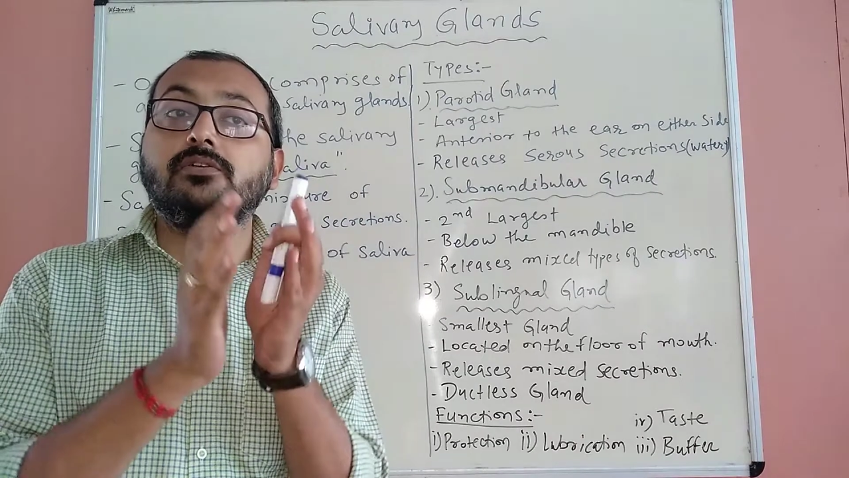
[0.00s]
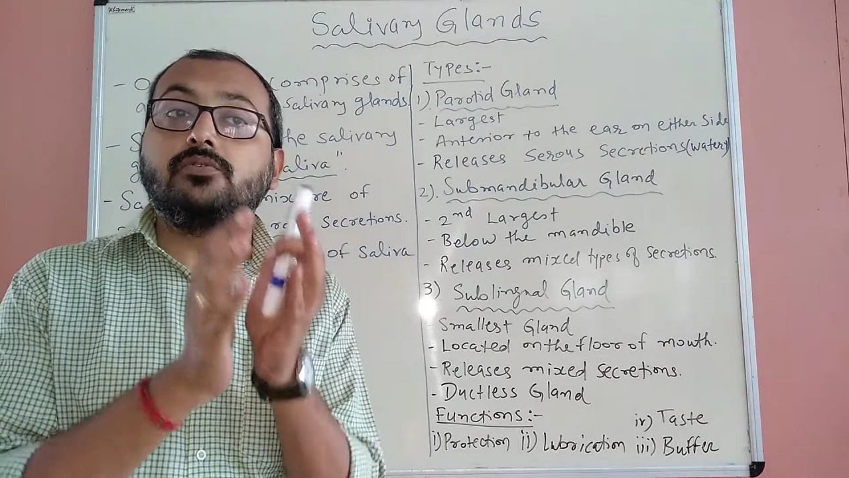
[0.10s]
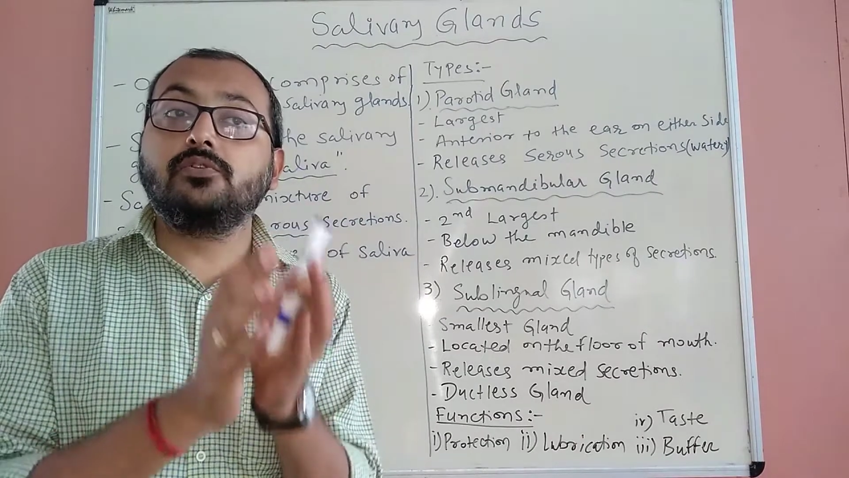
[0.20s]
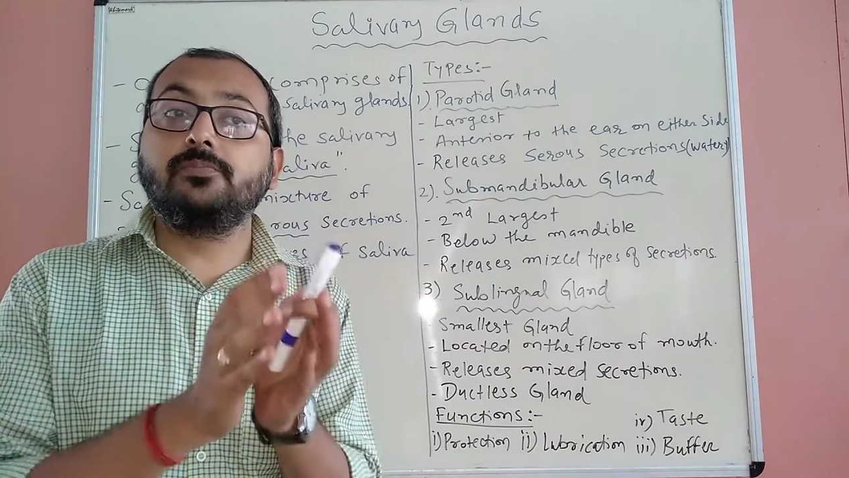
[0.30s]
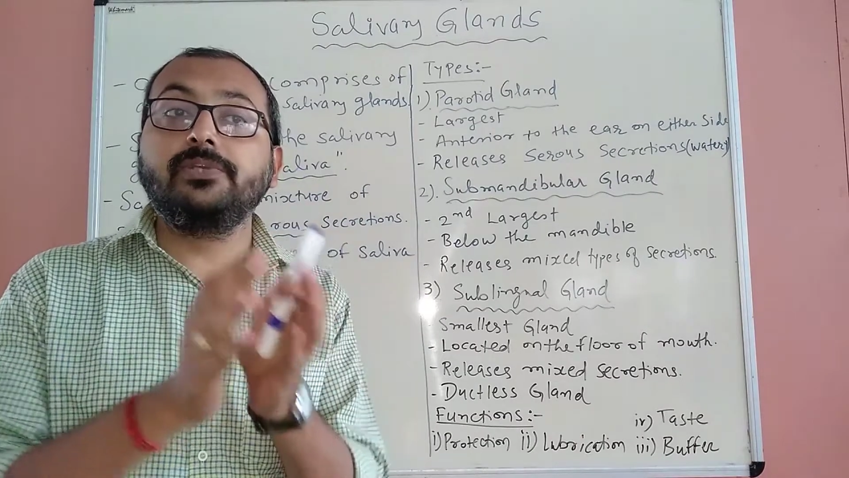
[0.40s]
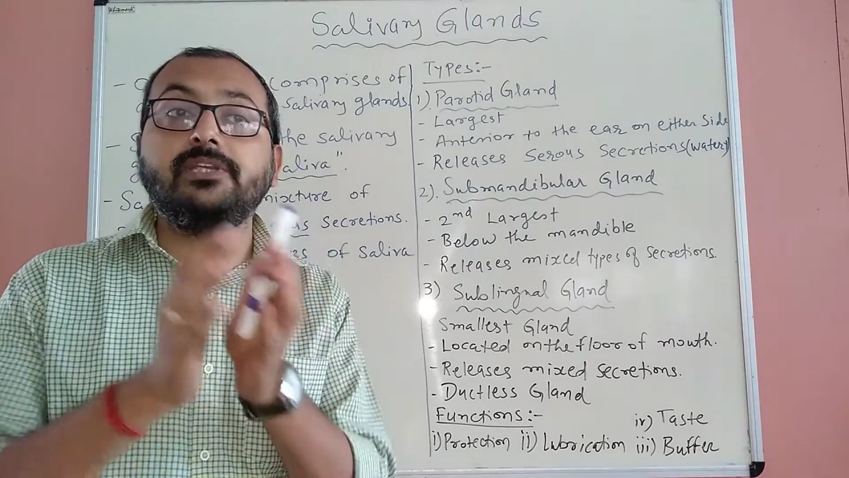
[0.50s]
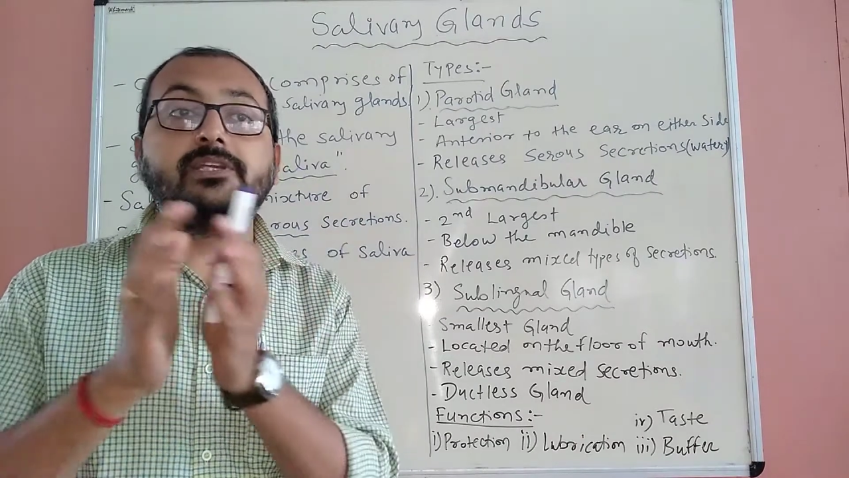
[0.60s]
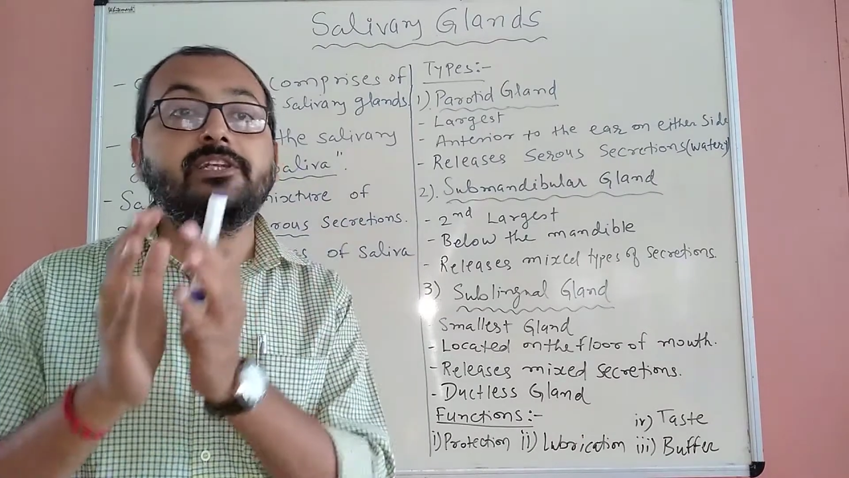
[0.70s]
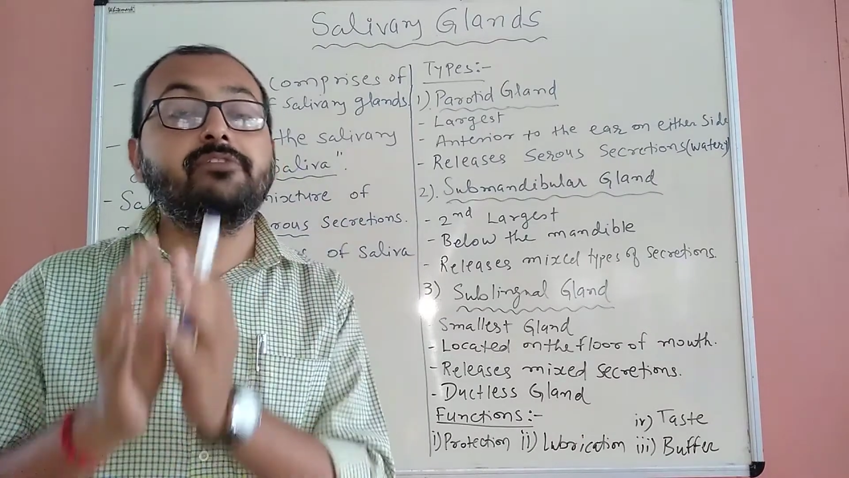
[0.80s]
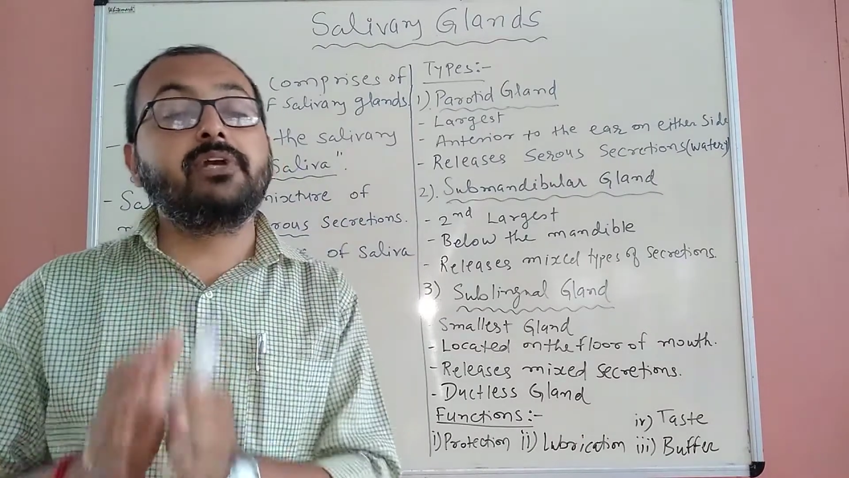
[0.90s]
could
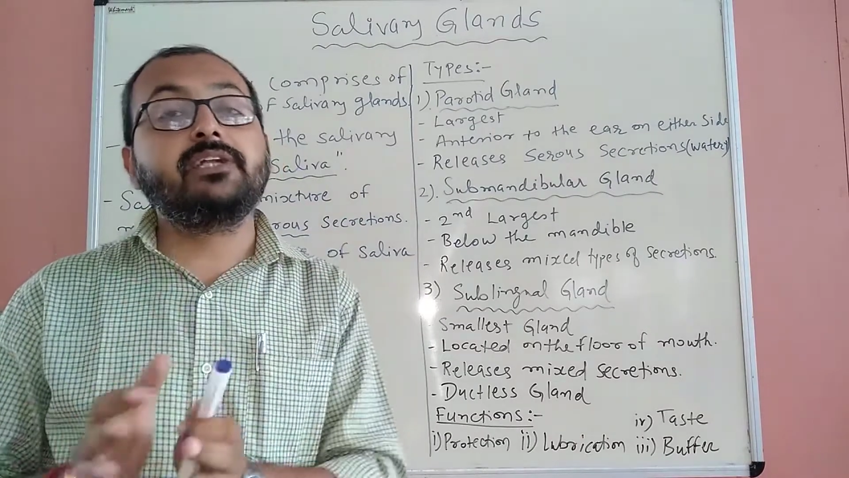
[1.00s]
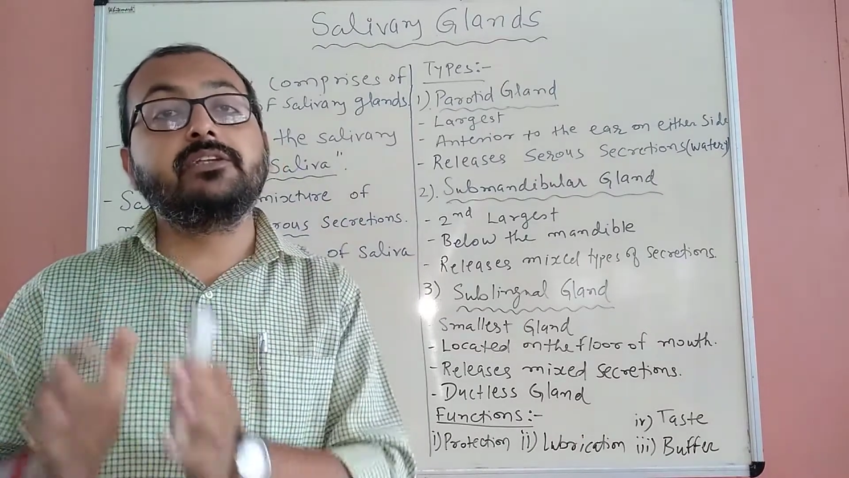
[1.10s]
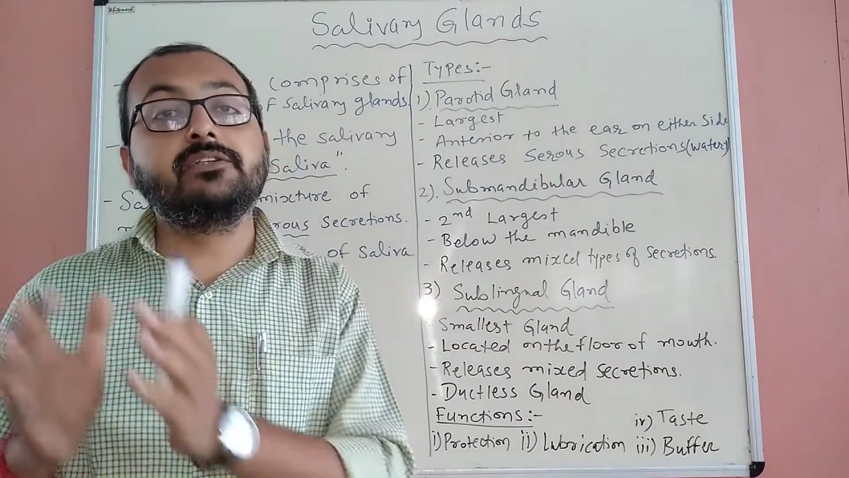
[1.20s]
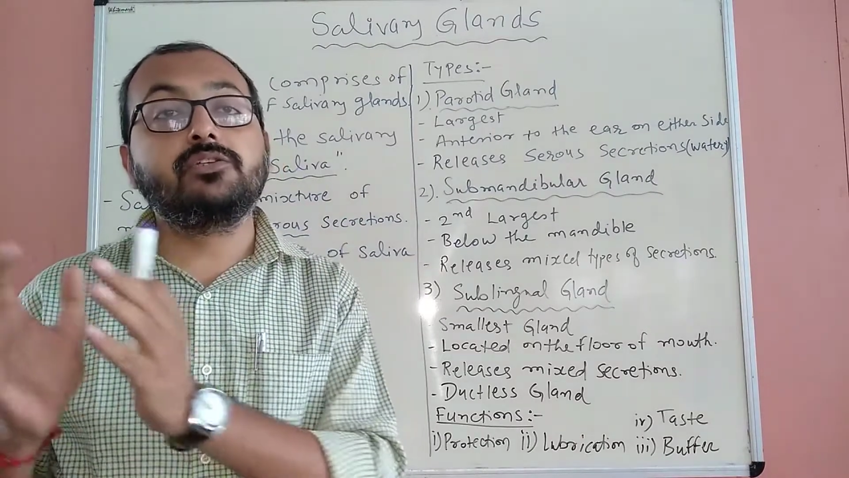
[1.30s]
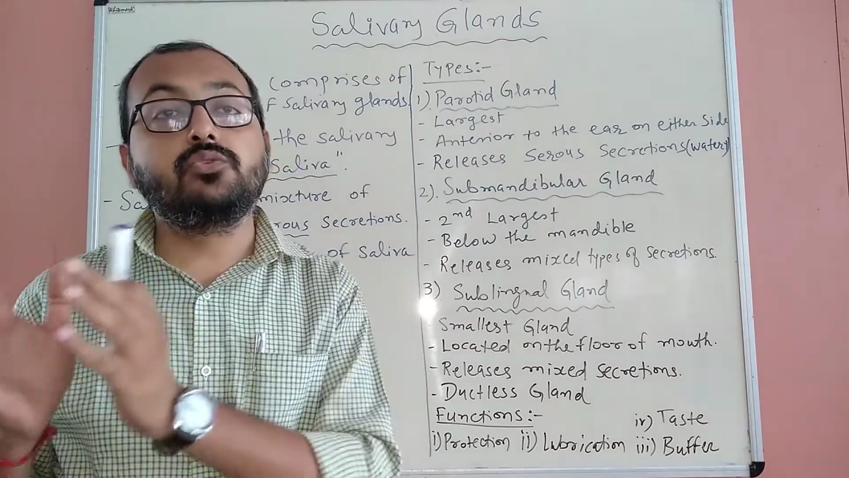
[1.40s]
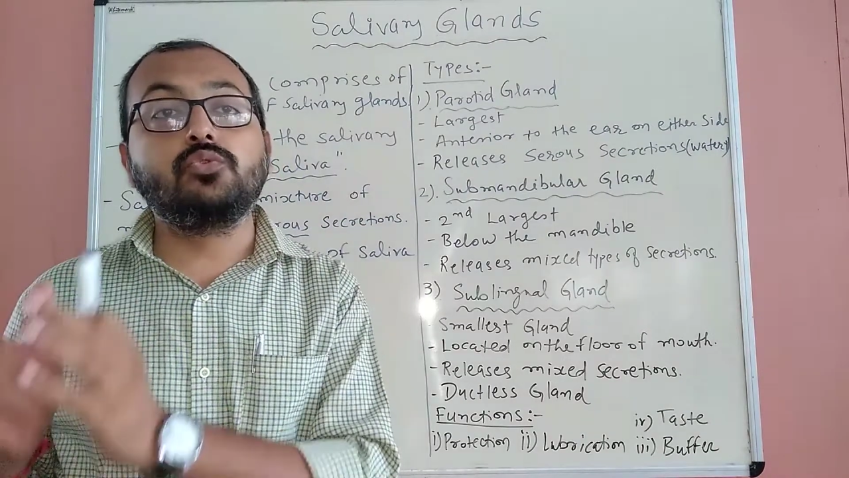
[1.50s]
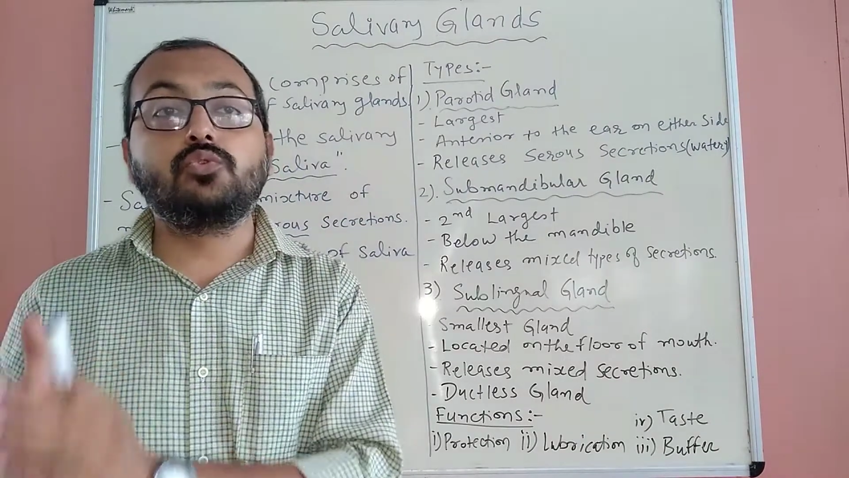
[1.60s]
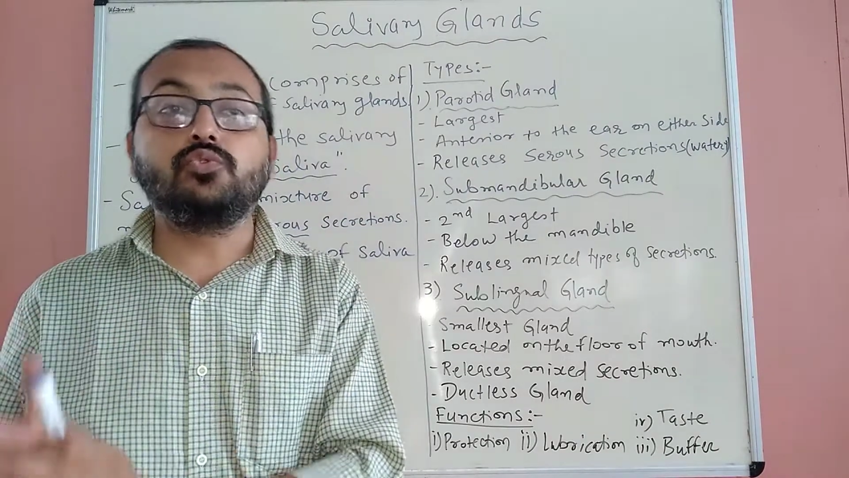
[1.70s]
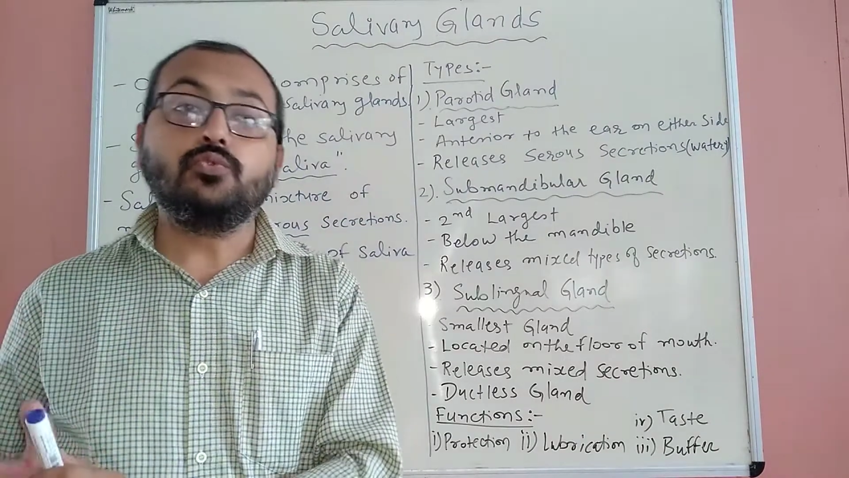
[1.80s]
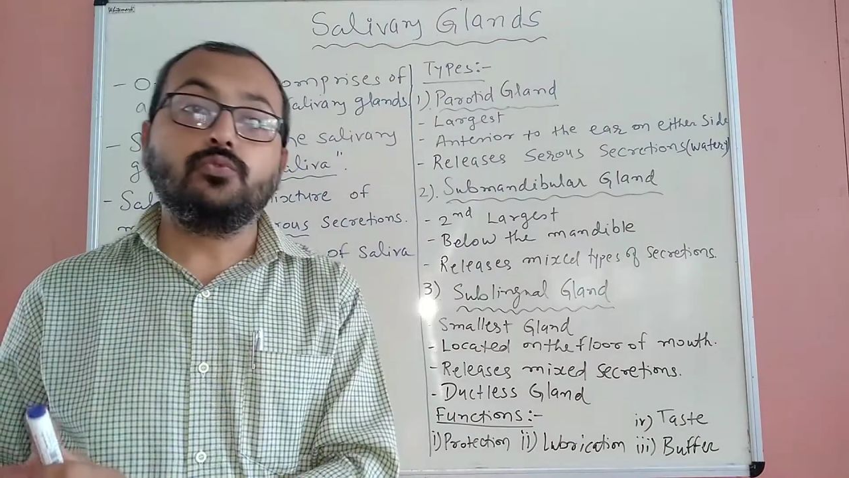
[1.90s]
be divided
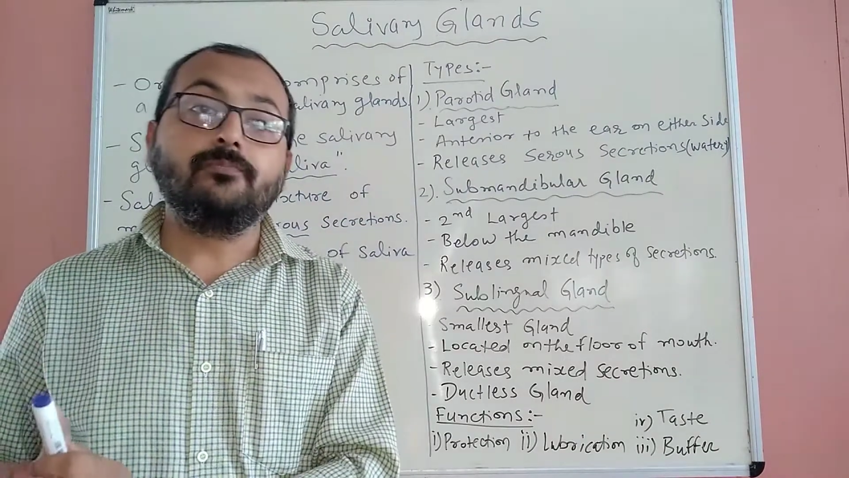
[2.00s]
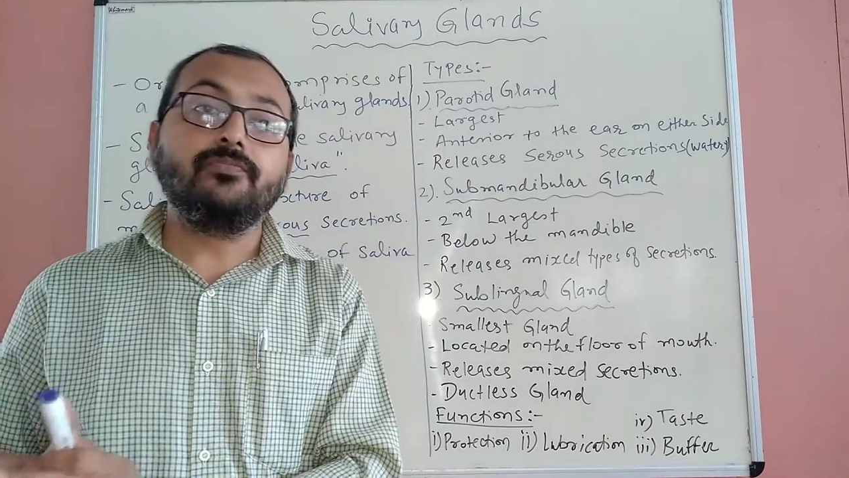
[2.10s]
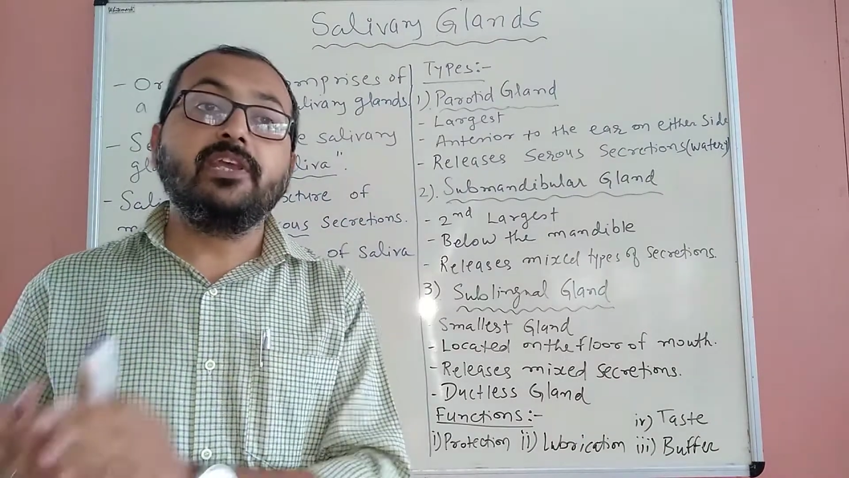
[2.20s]
into two